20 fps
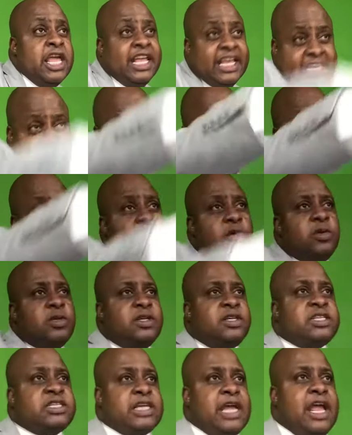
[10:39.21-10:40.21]
can do
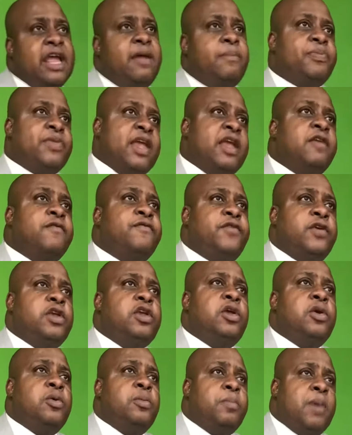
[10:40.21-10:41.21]
the same thing for
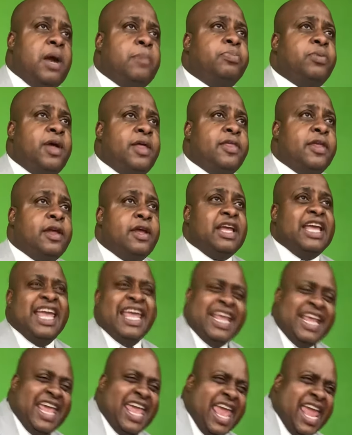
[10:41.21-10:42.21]
you, my brother.
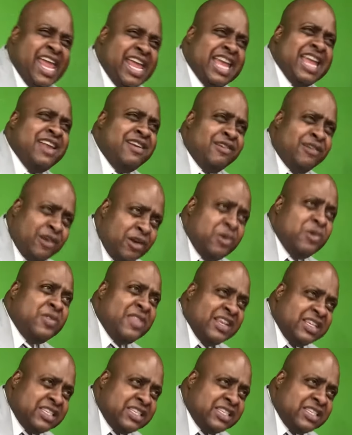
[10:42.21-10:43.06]
He can do the